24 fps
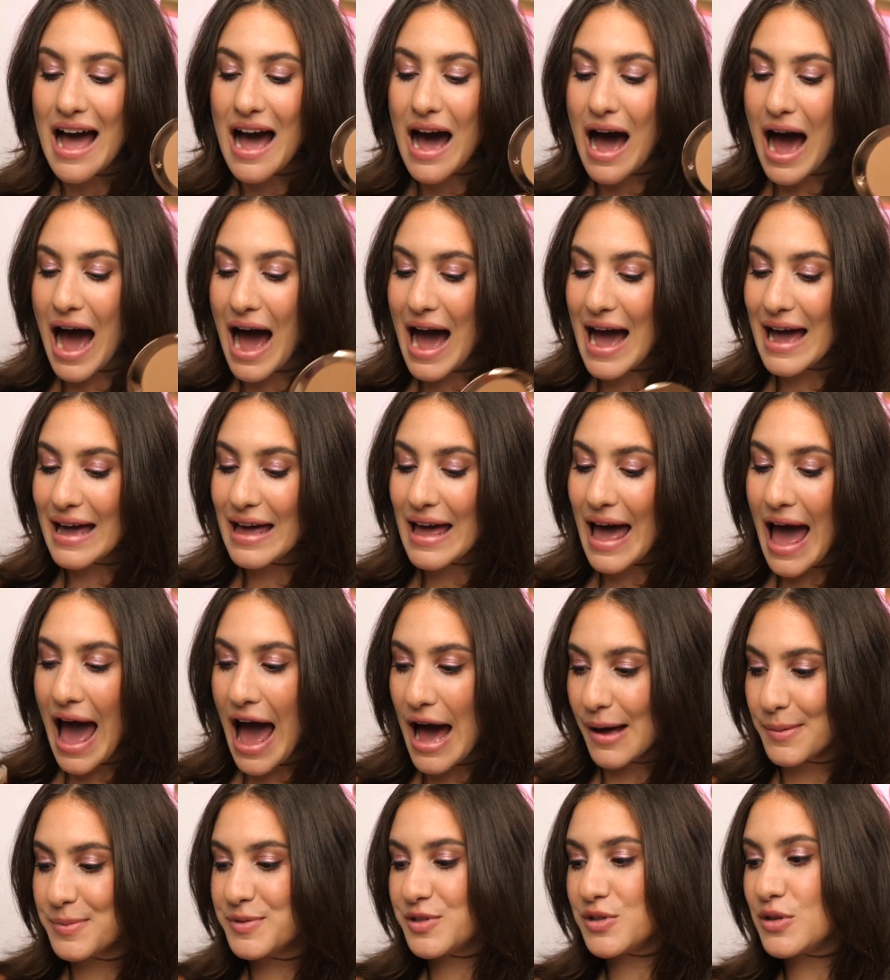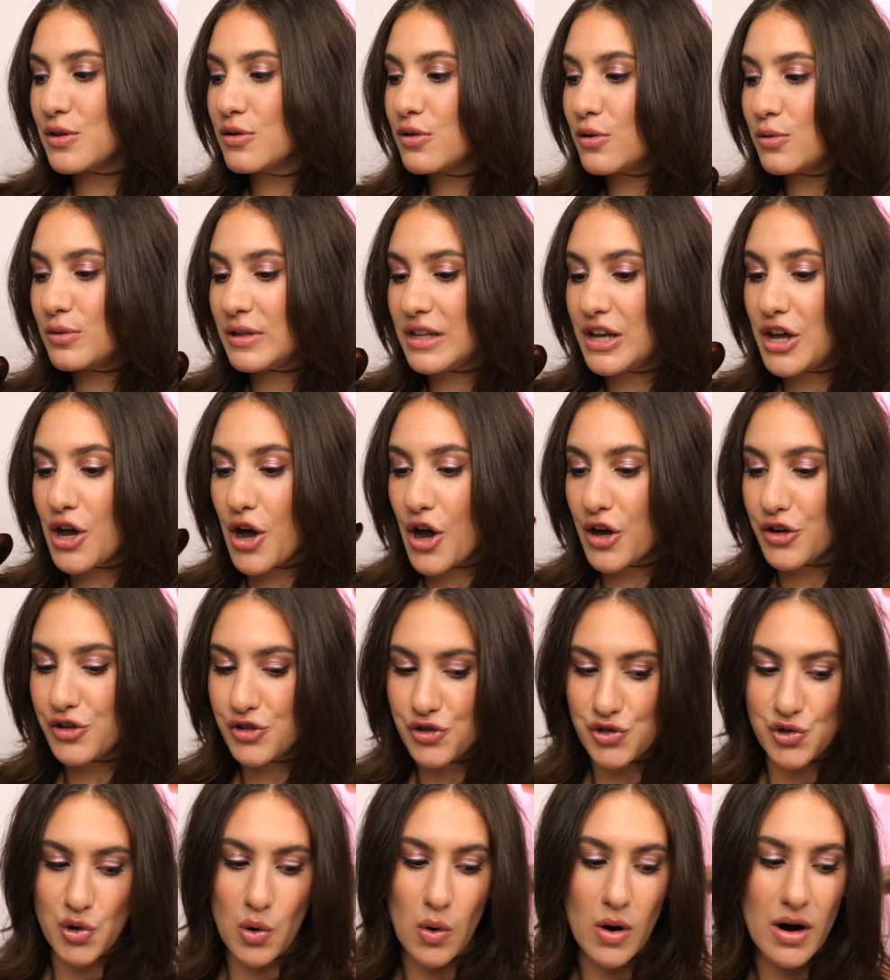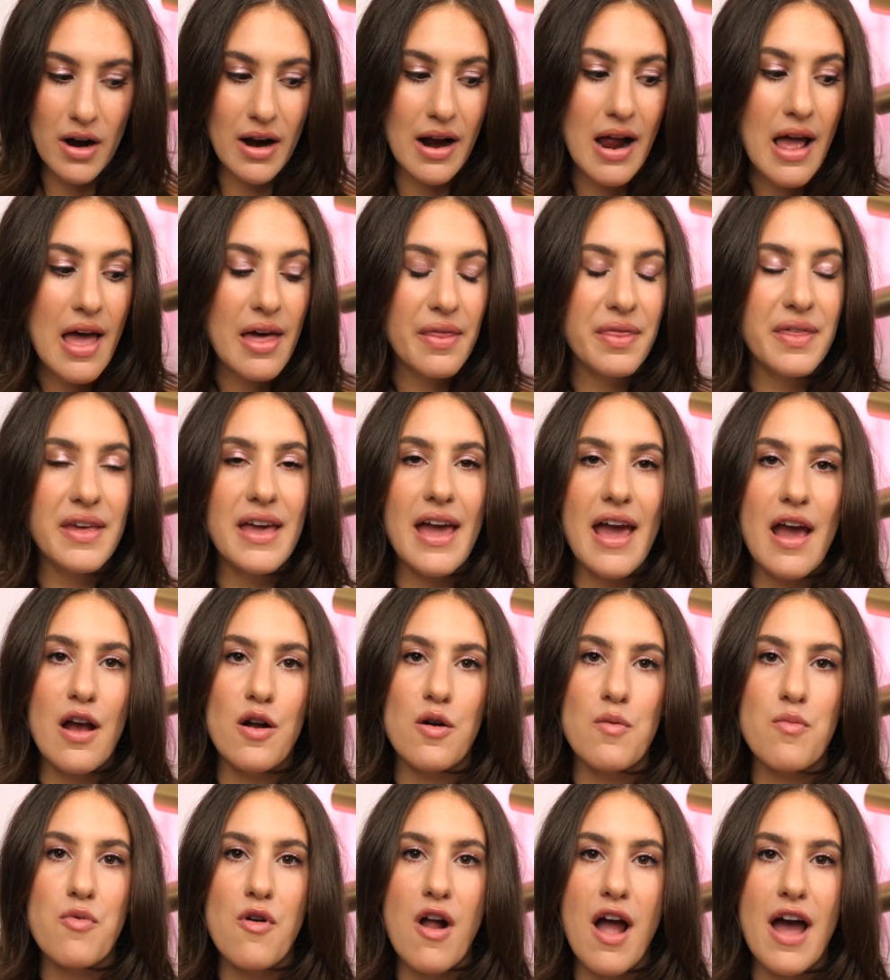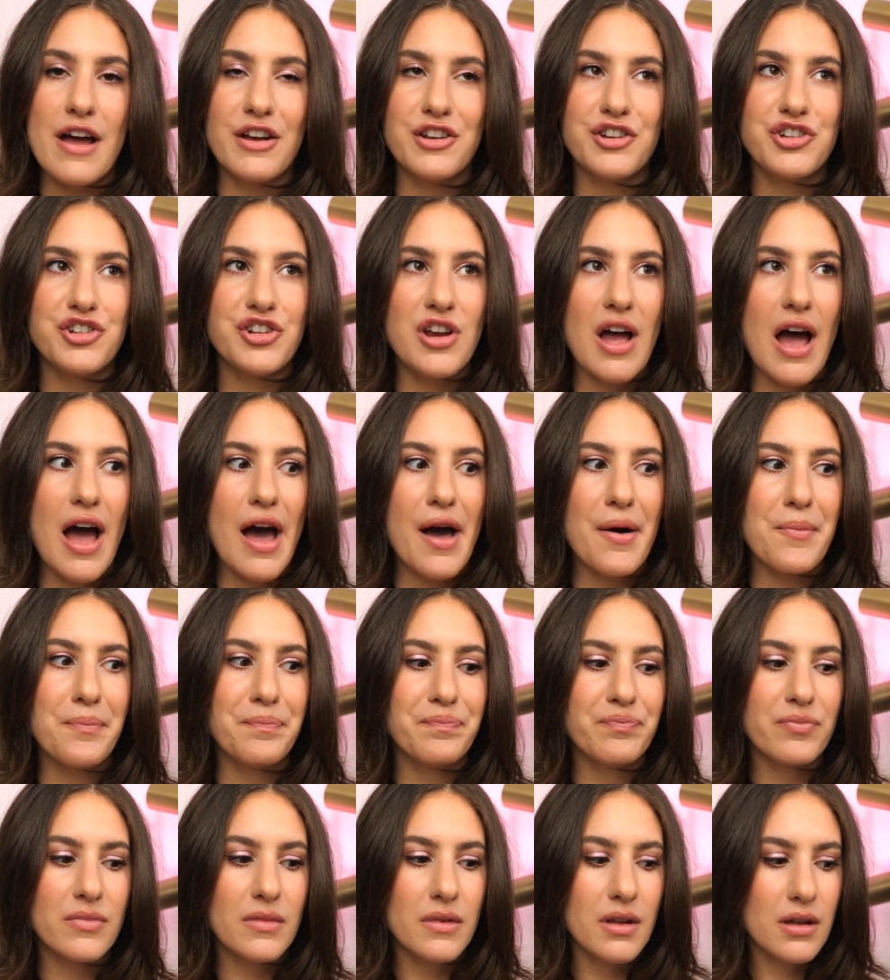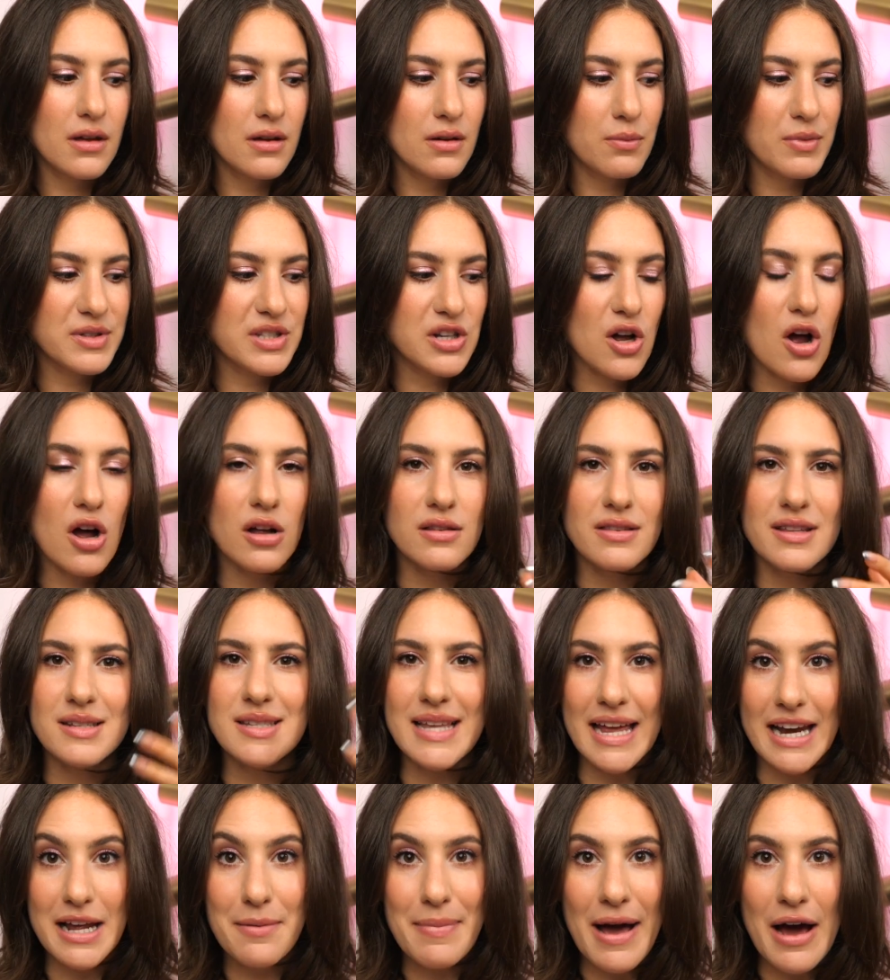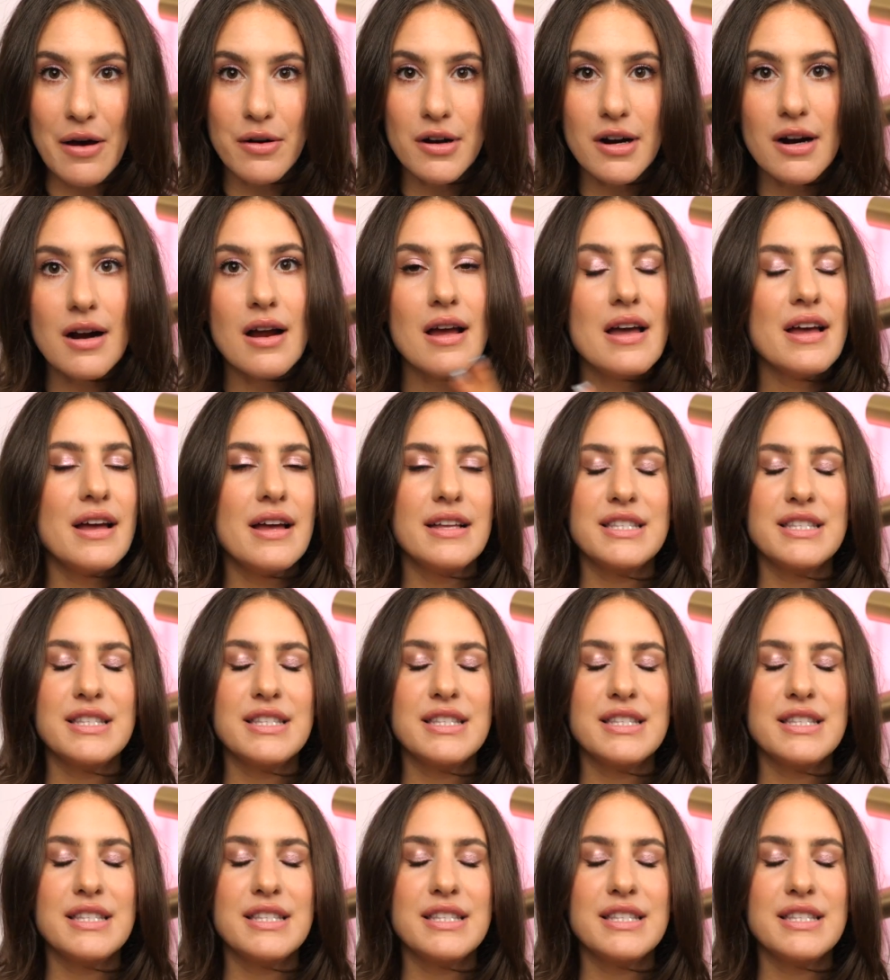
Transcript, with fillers: I absolutely adore the airbrush, um, what's it called? The setting powder.